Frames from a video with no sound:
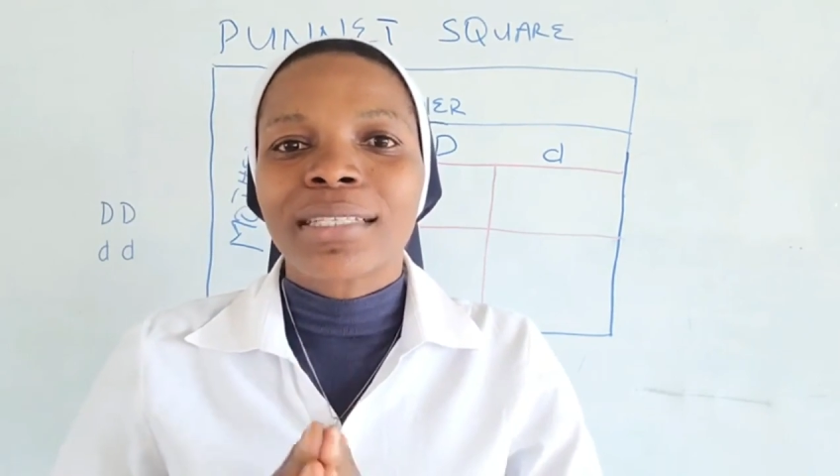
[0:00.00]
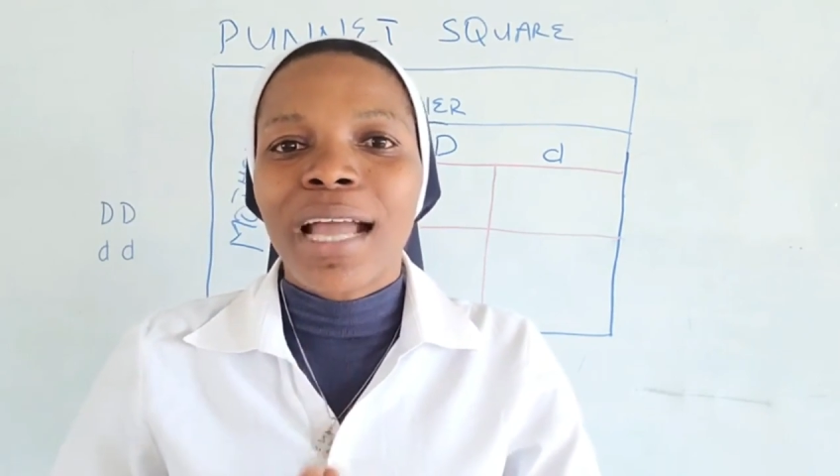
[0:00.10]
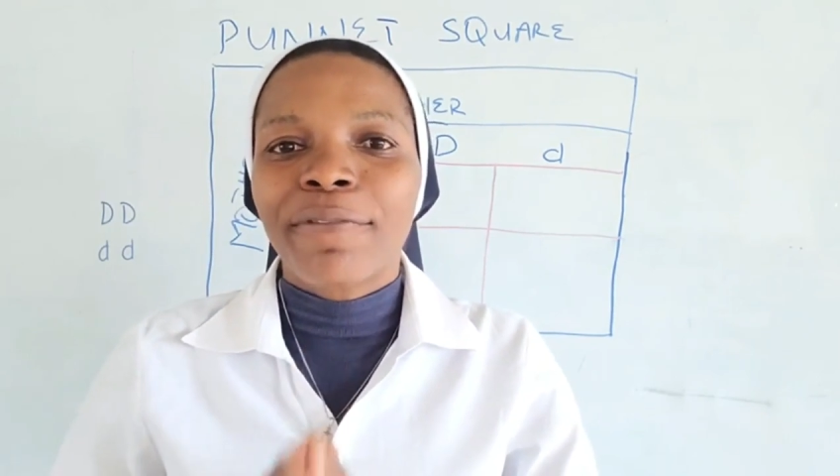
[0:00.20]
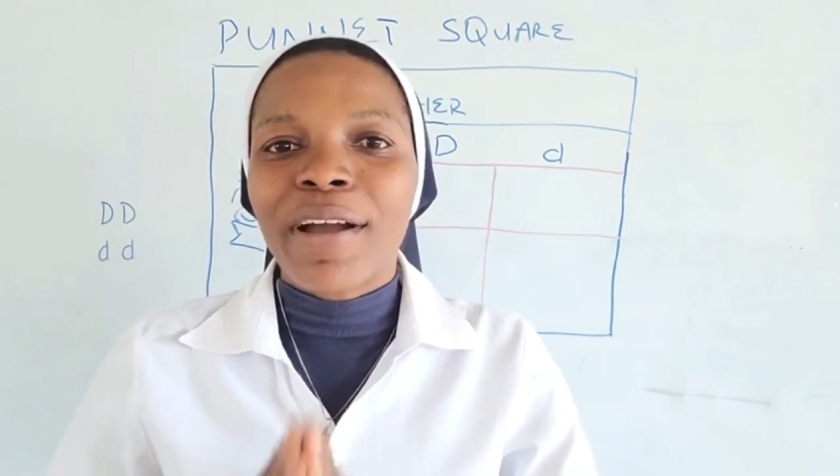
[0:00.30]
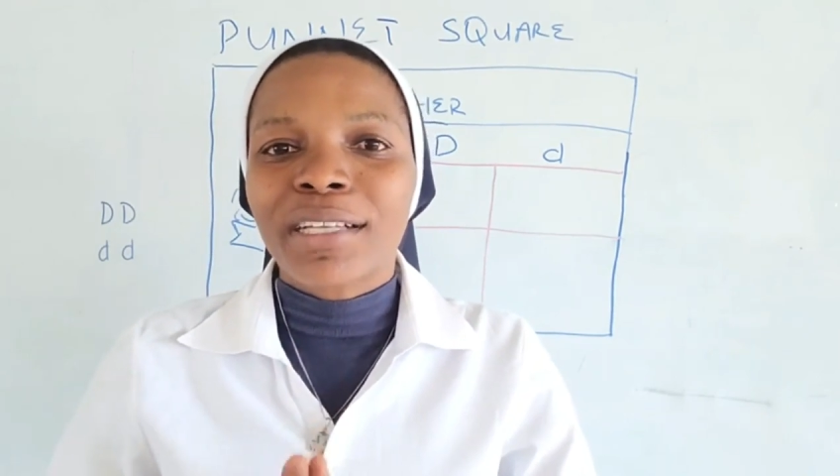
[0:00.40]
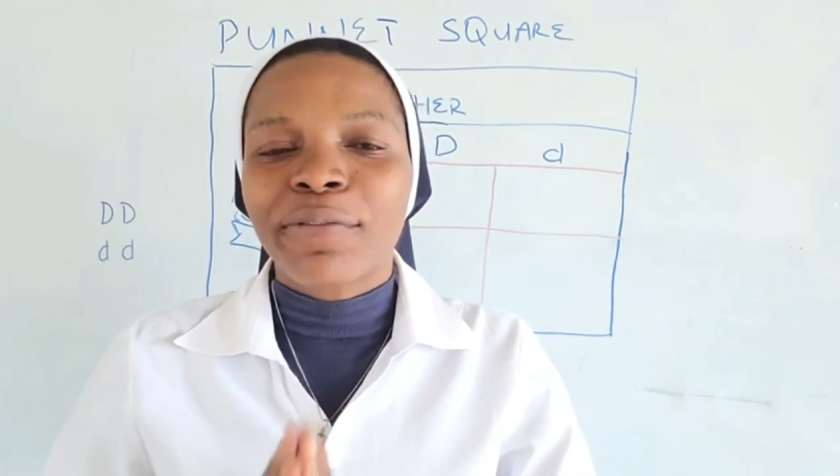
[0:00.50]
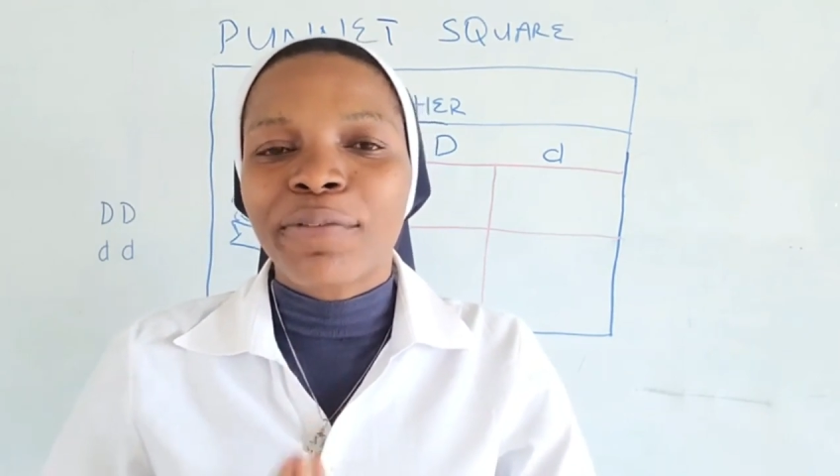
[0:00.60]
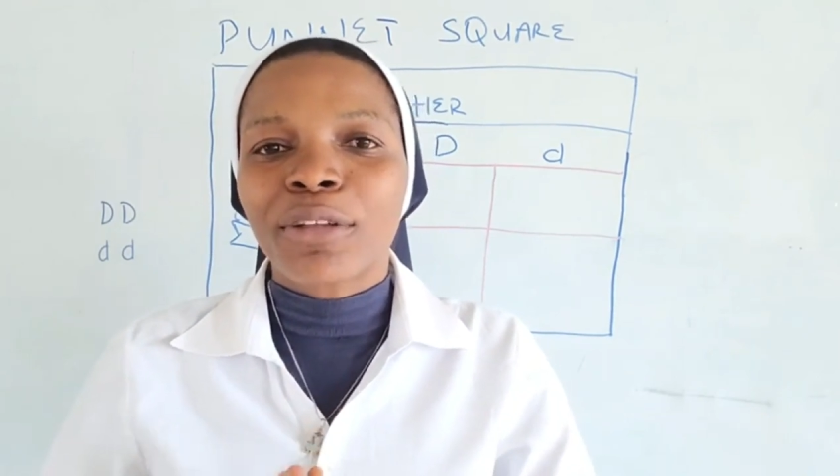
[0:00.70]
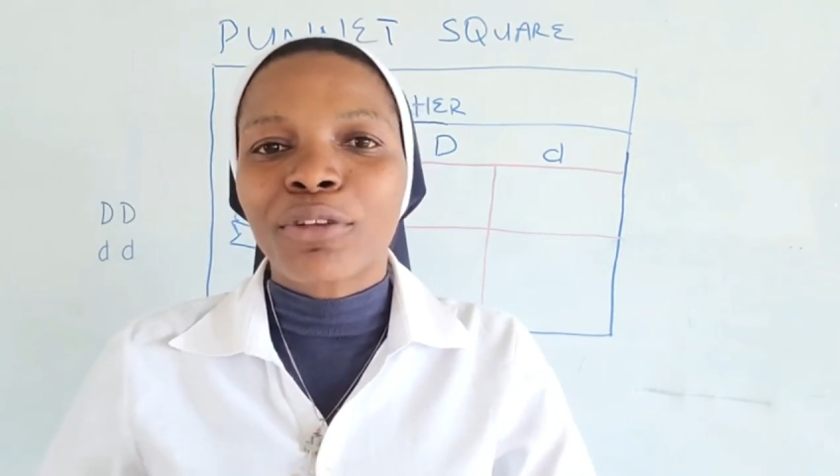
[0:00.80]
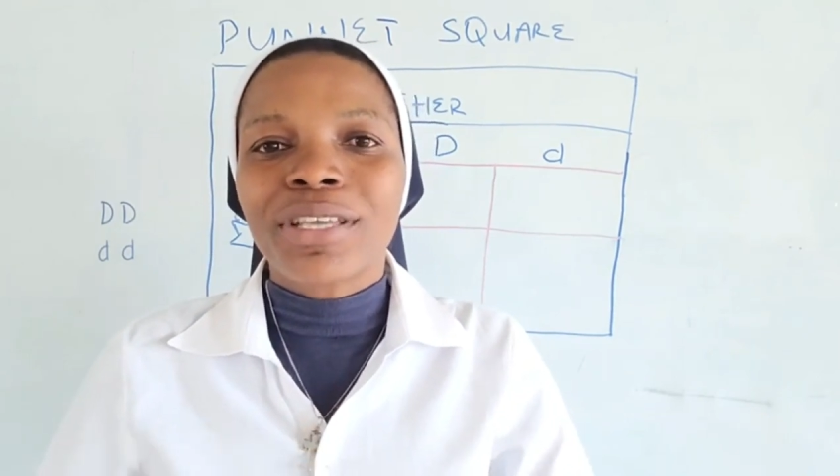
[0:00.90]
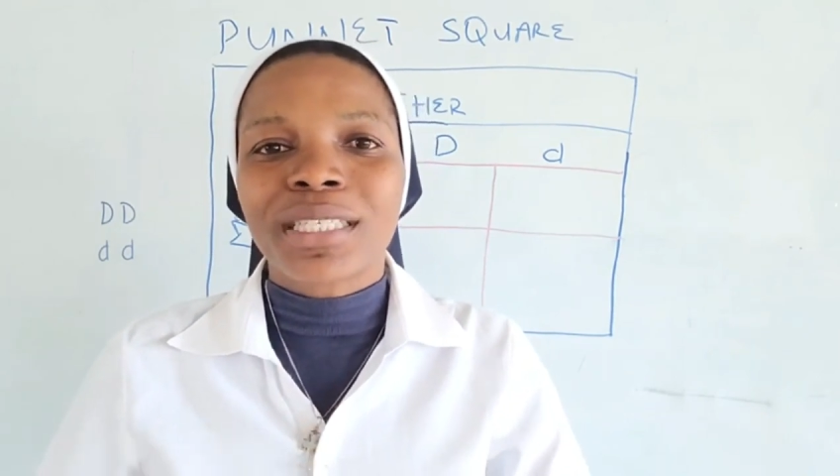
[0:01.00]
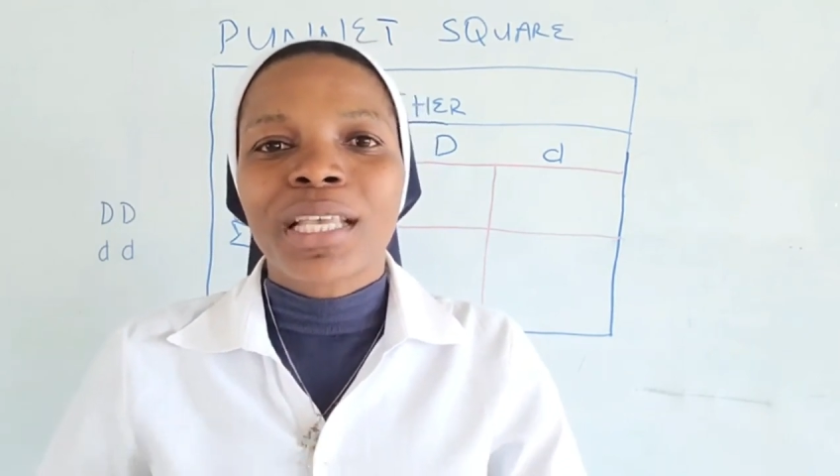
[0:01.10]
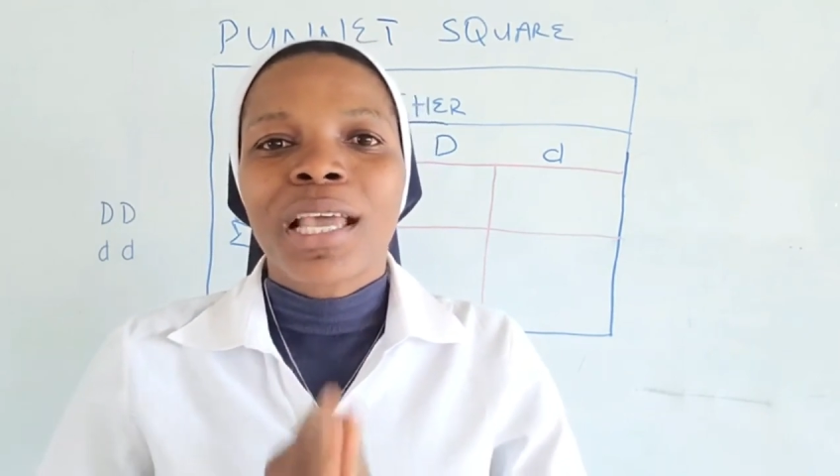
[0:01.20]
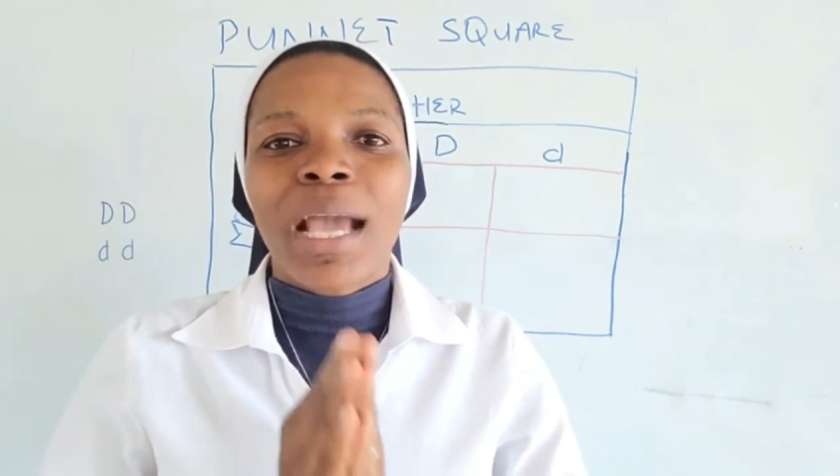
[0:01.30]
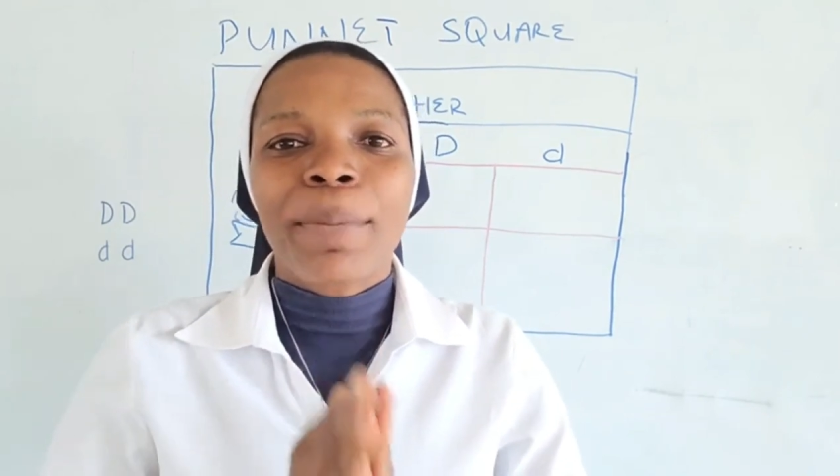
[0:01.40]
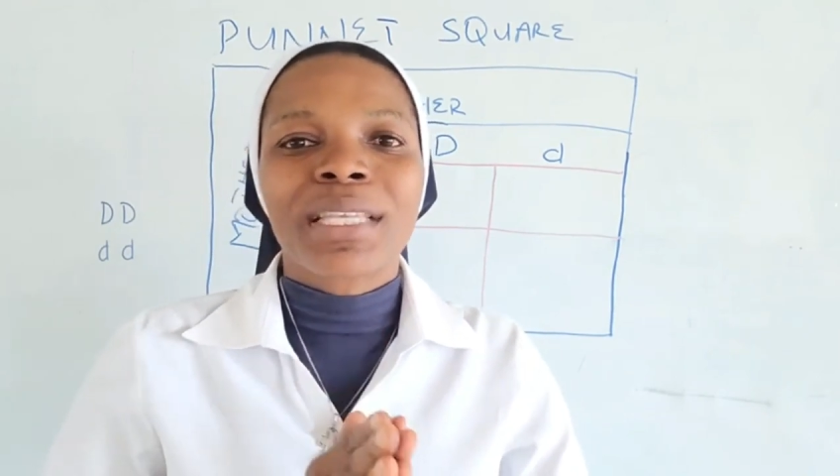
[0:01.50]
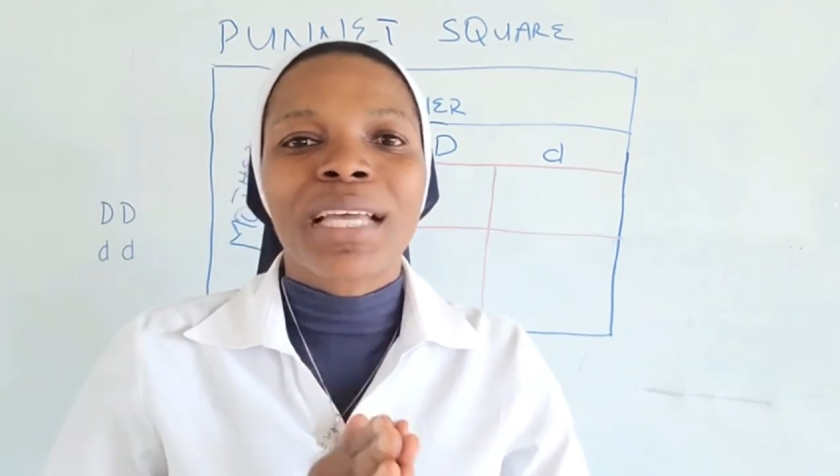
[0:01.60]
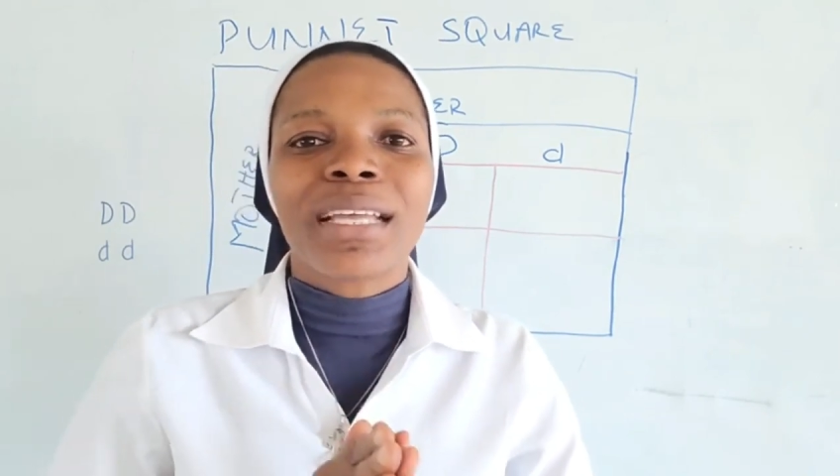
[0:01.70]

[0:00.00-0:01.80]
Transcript: they are, the factor is capital